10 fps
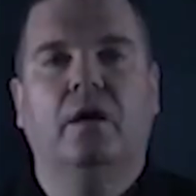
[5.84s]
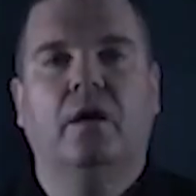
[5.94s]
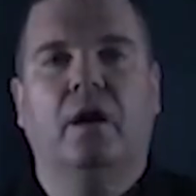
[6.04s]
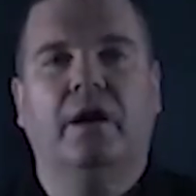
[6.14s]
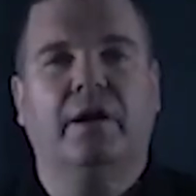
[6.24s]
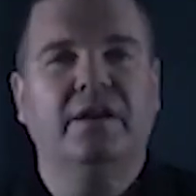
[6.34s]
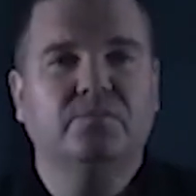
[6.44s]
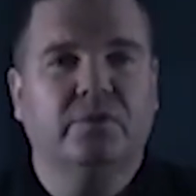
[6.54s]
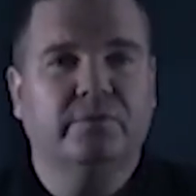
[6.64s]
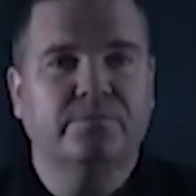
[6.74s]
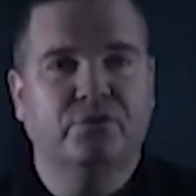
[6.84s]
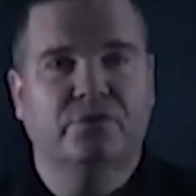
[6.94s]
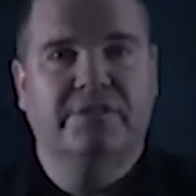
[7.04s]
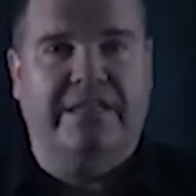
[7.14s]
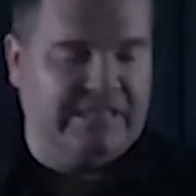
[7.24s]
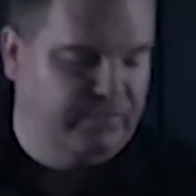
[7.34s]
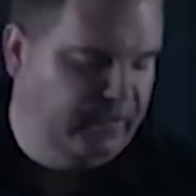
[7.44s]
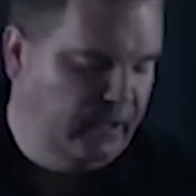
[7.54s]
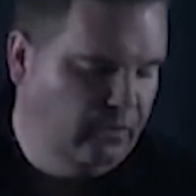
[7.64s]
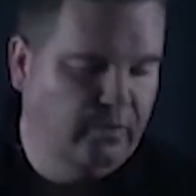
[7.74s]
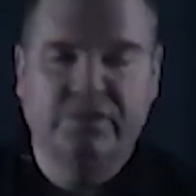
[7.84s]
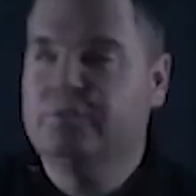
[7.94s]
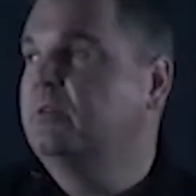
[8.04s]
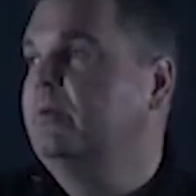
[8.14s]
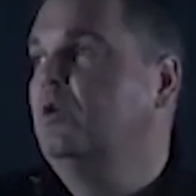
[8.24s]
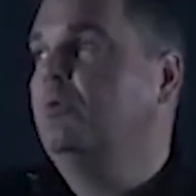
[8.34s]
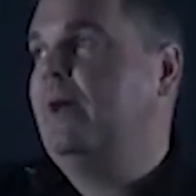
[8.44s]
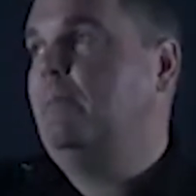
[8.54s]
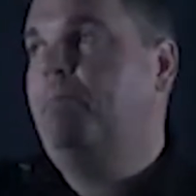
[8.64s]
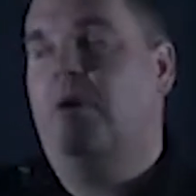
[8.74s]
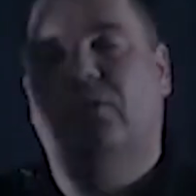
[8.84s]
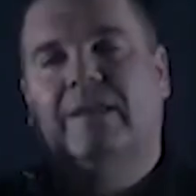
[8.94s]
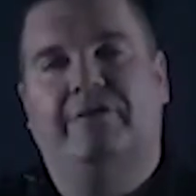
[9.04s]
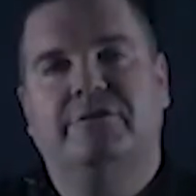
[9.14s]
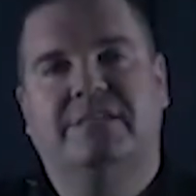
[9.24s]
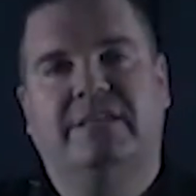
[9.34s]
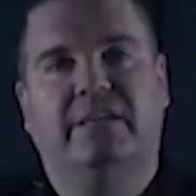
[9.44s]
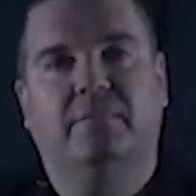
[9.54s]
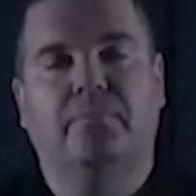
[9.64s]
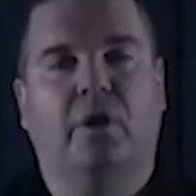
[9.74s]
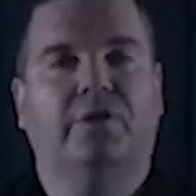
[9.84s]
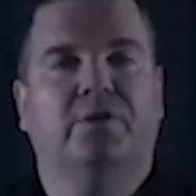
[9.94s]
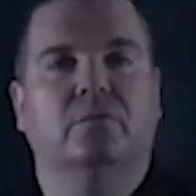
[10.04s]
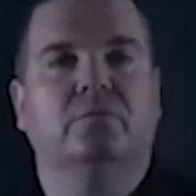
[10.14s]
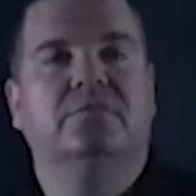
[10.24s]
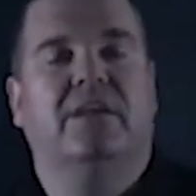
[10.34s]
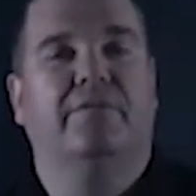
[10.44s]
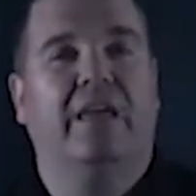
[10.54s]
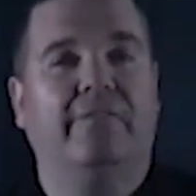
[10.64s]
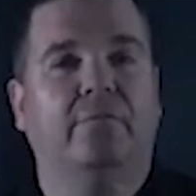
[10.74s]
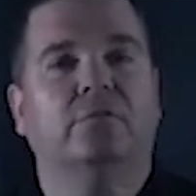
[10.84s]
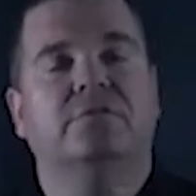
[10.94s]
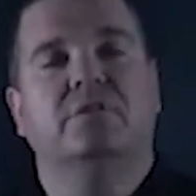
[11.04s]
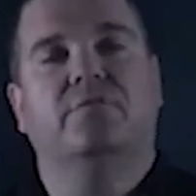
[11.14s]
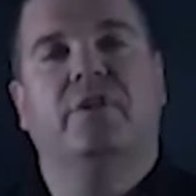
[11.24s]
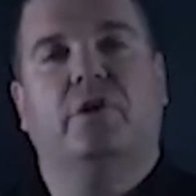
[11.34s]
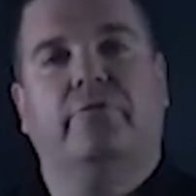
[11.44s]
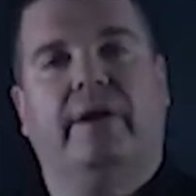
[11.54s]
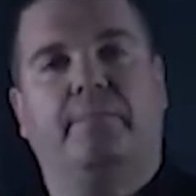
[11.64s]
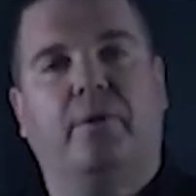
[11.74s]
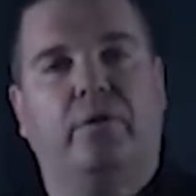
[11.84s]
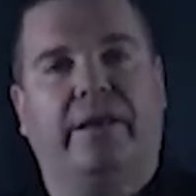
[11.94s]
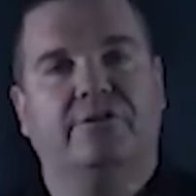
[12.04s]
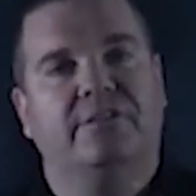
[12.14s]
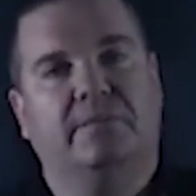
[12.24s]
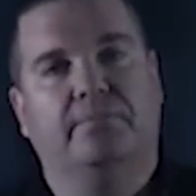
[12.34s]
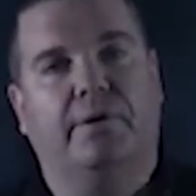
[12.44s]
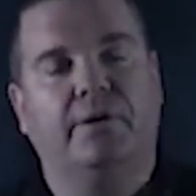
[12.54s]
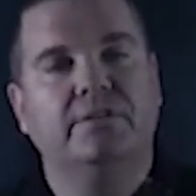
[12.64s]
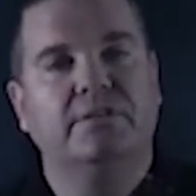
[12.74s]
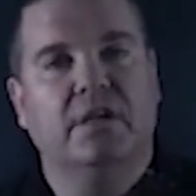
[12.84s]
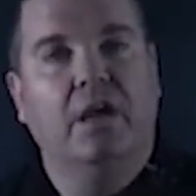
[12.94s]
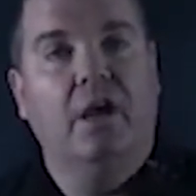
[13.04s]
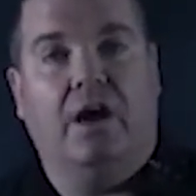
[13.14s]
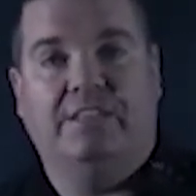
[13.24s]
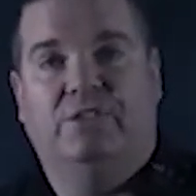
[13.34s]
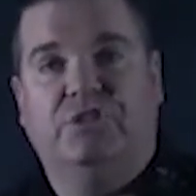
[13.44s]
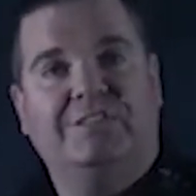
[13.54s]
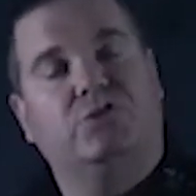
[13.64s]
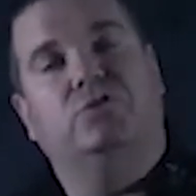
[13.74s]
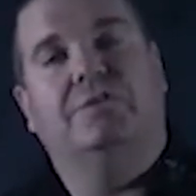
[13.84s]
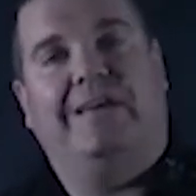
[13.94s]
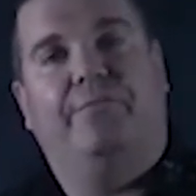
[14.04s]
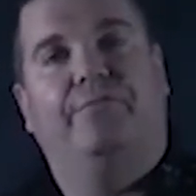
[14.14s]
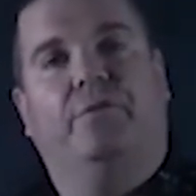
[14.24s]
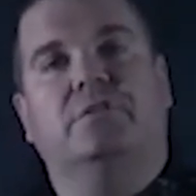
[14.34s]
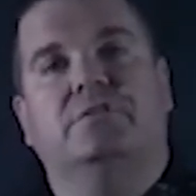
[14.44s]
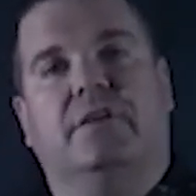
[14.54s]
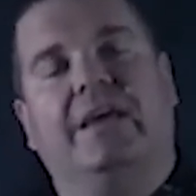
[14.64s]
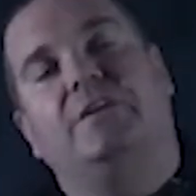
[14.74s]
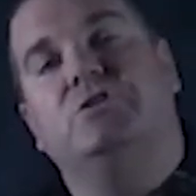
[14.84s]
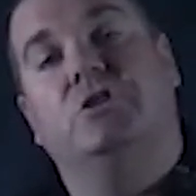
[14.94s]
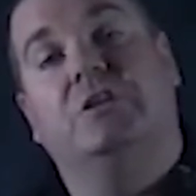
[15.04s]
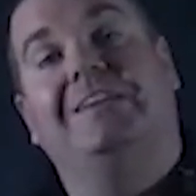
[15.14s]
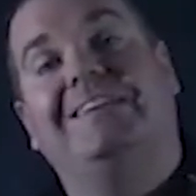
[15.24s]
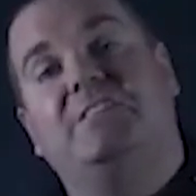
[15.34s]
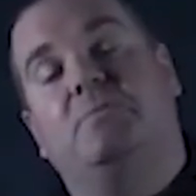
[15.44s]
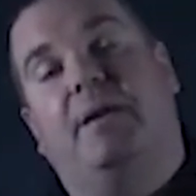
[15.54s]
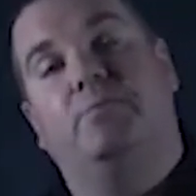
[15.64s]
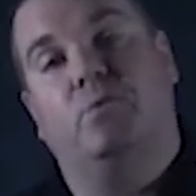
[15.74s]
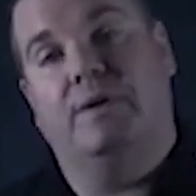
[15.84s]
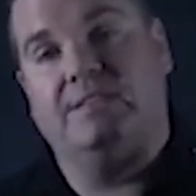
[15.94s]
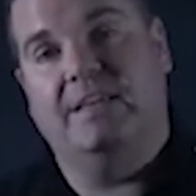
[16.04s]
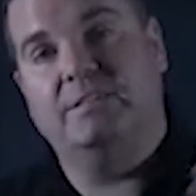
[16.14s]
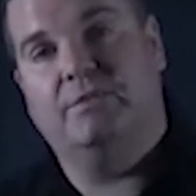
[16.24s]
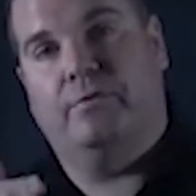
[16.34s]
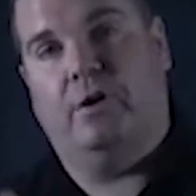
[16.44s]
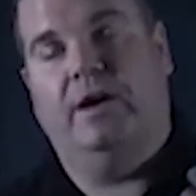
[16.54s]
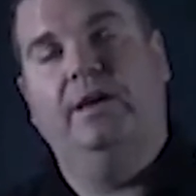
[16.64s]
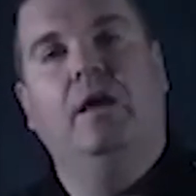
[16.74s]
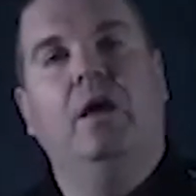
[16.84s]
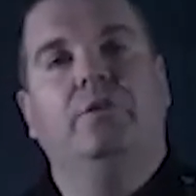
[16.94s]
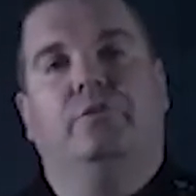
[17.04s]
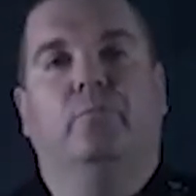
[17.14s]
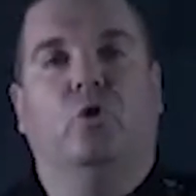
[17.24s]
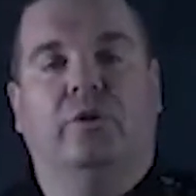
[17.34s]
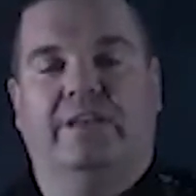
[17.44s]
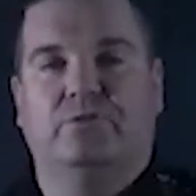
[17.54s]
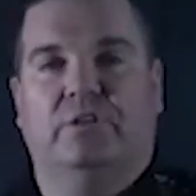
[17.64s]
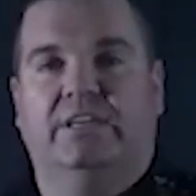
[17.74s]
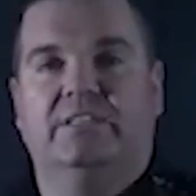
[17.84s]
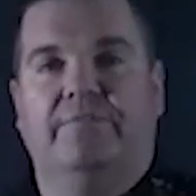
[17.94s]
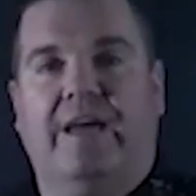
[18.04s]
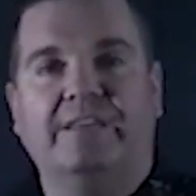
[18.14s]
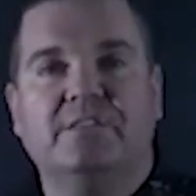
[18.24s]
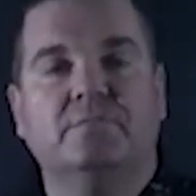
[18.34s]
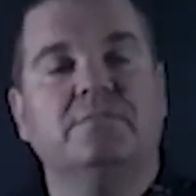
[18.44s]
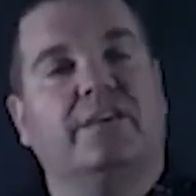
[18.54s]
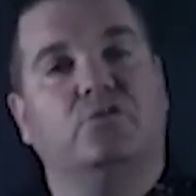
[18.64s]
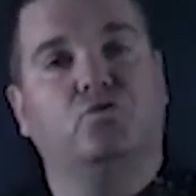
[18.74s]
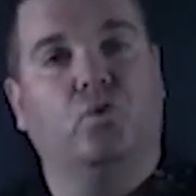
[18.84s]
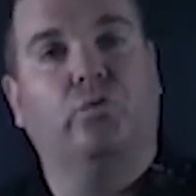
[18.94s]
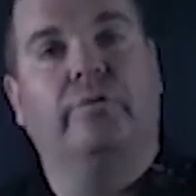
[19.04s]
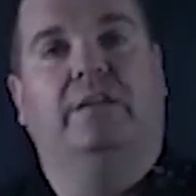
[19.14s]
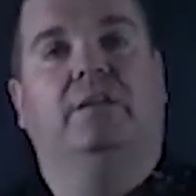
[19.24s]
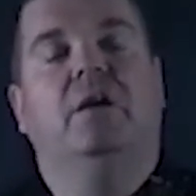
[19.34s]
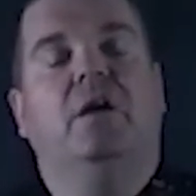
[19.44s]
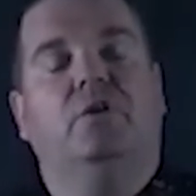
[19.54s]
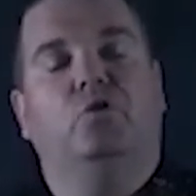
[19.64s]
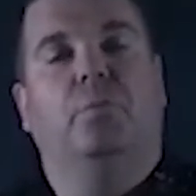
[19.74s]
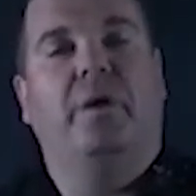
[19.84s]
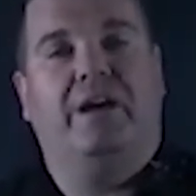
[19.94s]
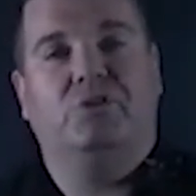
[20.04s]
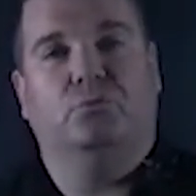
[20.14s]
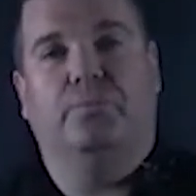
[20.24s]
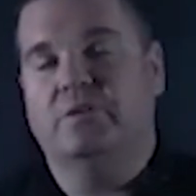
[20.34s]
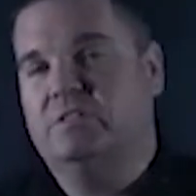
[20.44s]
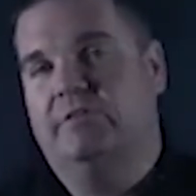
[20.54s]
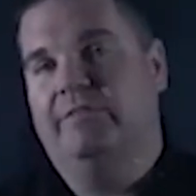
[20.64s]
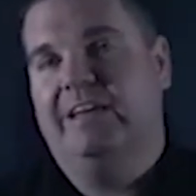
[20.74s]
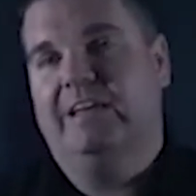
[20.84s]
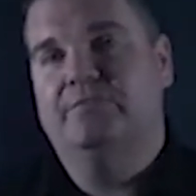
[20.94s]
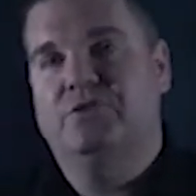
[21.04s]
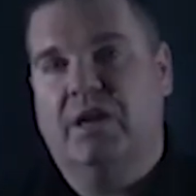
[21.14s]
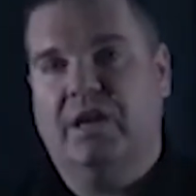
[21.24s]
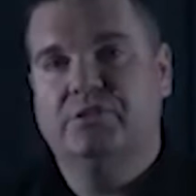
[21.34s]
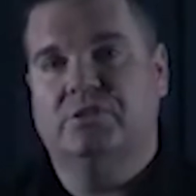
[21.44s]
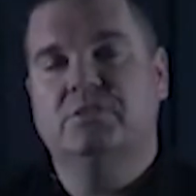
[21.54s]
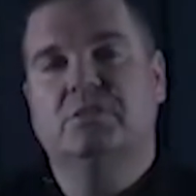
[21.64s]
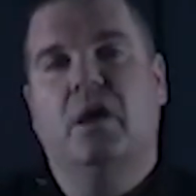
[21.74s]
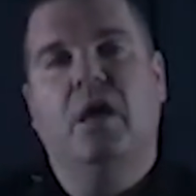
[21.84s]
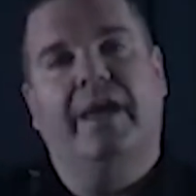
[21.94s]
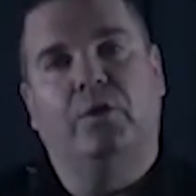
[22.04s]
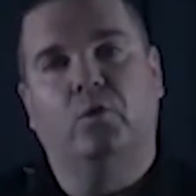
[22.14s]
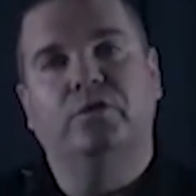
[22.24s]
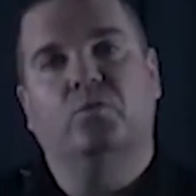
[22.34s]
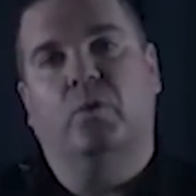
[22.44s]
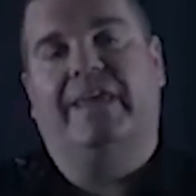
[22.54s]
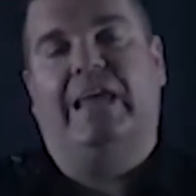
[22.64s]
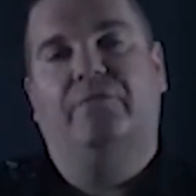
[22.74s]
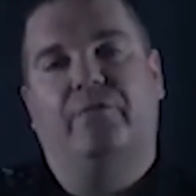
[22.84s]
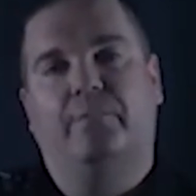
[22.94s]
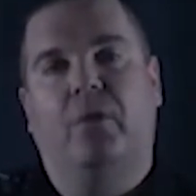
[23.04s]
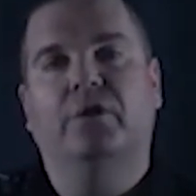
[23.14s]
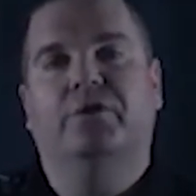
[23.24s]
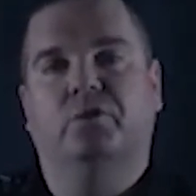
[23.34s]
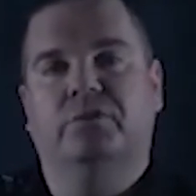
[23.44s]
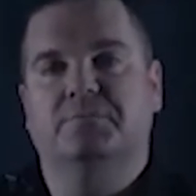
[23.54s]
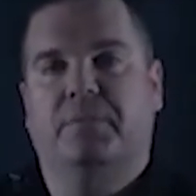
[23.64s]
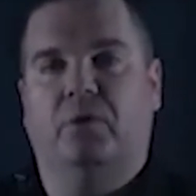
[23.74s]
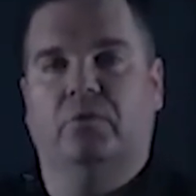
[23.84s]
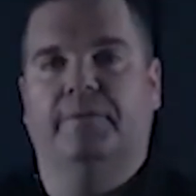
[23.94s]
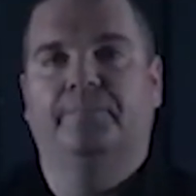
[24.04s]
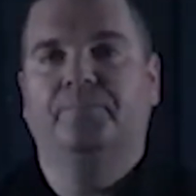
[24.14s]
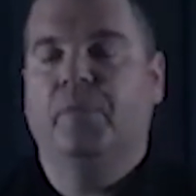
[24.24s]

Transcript: Hi guys, welcome to today's video, which is going to be all about polarity in molecules. Now, if you haven't looked at the video around polarity in bonds, I suggest you do that first, okay? Because you're going to need to be able to identify the more electronegative atoms and draw in your partial positive and negative charges in order to work out if a molecule is polar.